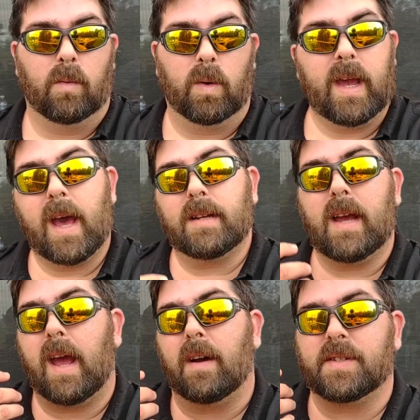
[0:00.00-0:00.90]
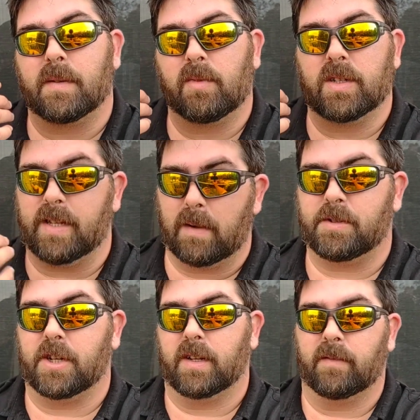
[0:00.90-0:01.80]
We had to have some
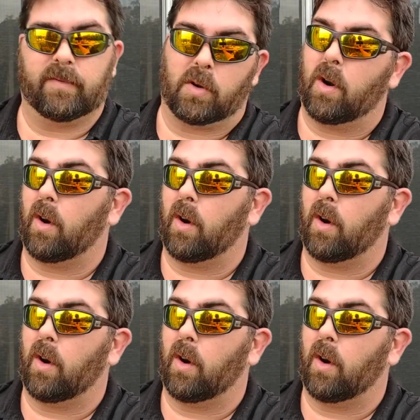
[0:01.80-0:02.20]
redemption for